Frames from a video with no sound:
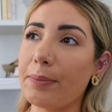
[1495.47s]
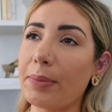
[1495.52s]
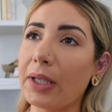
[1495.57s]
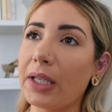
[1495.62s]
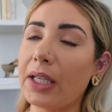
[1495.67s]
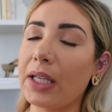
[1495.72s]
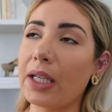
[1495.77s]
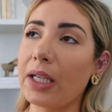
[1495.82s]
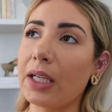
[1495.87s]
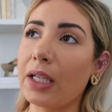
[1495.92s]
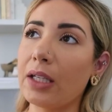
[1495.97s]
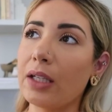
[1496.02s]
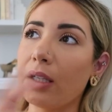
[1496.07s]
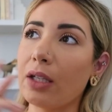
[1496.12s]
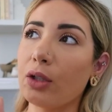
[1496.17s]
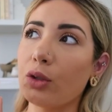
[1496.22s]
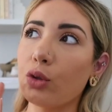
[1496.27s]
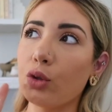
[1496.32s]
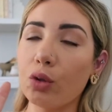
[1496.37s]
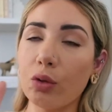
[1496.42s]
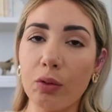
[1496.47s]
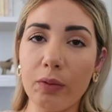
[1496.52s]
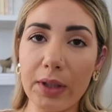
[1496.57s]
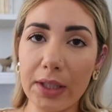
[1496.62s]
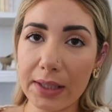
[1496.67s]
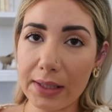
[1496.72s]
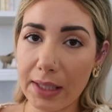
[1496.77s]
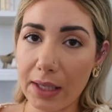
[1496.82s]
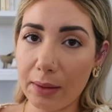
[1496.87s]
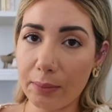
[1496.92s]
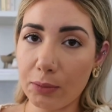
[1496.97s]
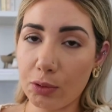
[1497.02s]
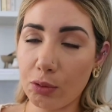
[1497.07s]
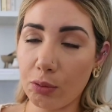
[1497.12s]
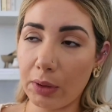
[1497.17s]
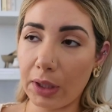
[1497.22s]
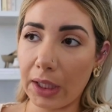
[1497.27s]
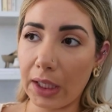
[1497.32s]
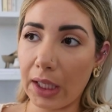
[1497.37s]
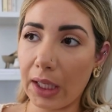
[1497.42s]
been two weeks that I'm
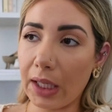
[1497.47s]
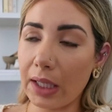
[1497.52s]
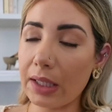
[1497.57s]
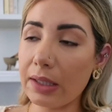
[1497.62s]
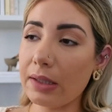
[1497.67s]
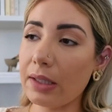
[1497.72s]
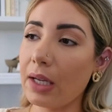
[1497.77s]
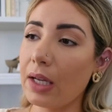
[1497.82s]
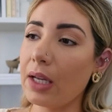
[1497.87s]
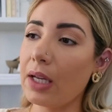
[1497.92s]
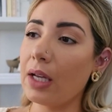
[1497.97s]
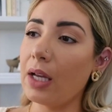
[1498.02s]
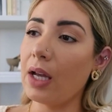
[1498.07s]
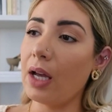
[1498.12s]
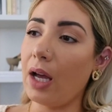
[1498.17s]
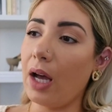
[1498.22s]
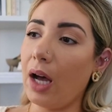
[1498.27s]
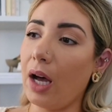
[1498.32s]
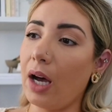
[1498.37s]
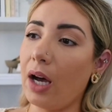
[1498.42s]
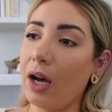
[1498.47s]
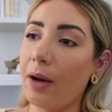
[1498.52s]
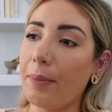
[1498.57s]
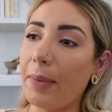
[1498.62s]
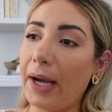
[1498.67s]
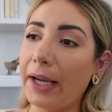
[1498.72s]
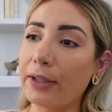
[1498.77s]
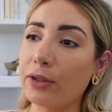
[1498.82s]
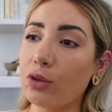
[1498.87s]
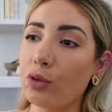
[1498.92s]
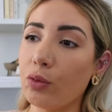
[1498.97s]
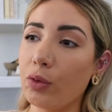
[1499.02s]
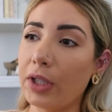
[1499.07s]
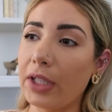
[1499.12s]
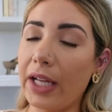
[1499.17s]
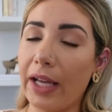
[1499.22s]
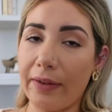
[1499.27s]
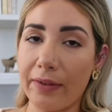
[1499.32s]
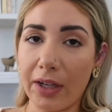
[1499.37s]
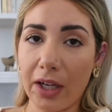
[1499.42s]
doing it. Um, I do
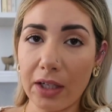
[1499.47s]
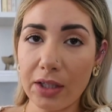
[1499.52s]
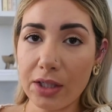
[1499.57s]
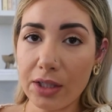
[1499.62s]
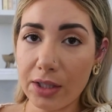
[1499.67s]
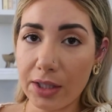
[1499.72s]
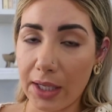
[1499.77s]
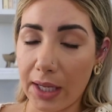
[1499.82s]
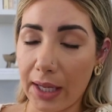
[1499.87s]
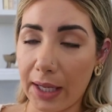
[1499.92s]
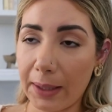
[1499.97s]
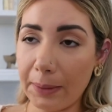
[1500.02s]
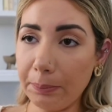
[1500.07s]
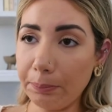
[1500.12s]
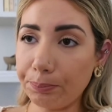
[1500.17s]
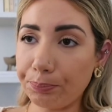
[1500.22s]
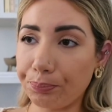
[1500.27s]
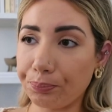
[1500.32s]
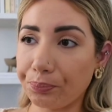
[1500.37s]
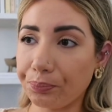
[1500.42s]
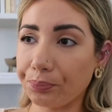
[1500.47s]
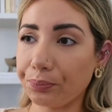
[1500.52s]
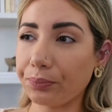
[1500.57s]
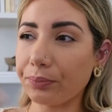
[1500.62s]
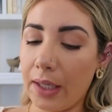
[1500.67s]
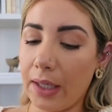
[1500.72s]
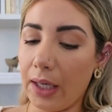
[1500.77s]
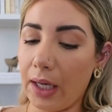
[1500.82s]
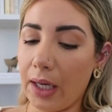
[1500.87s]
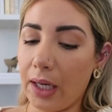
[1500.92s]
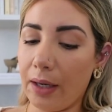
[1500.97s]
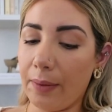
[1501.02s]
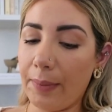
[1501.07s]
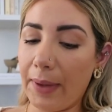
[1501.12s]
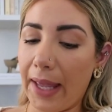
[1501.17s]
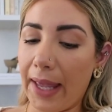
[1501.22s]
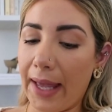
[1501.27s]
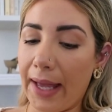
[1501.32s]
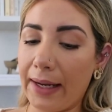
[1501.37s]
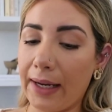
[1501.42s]
it every other day
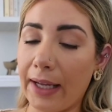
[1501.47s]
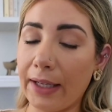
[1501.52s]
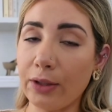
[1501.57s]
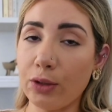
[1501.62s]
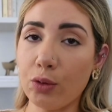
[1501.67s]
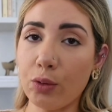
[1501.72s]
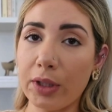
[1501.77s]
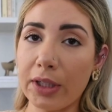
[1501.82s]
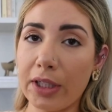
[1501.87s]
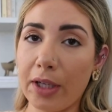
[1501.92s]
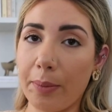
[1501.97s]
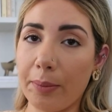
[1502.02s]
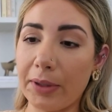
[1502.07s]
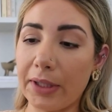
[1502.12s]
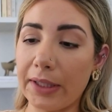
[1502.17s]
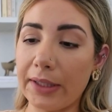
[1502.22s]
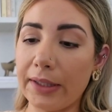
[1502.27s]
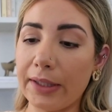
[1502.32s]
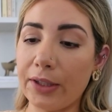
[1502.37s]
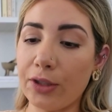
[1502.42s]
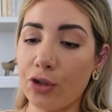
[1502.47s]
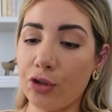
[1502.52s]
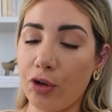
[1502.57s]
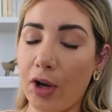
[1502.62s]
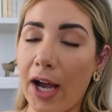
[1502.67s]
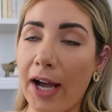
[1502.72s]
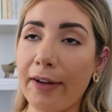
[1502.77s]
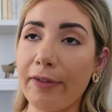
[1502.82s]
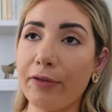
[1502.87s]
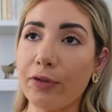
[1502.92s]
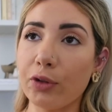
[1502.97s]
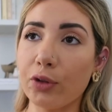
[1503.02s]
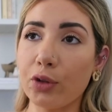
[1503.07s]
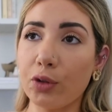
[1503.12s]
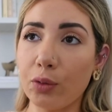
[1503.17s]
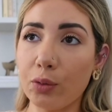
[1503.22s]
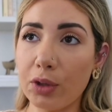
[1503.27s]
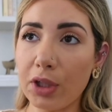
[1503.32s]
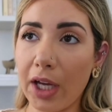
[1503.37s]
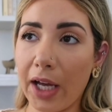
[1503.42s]
um, and I do it completely dry for
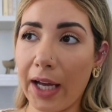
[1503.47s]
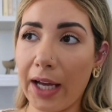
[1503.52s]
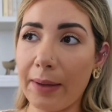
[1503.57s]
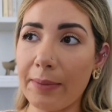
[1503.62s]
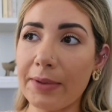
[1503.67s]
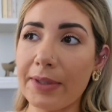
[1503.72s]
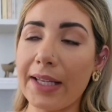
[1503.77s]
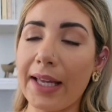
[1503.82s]
two times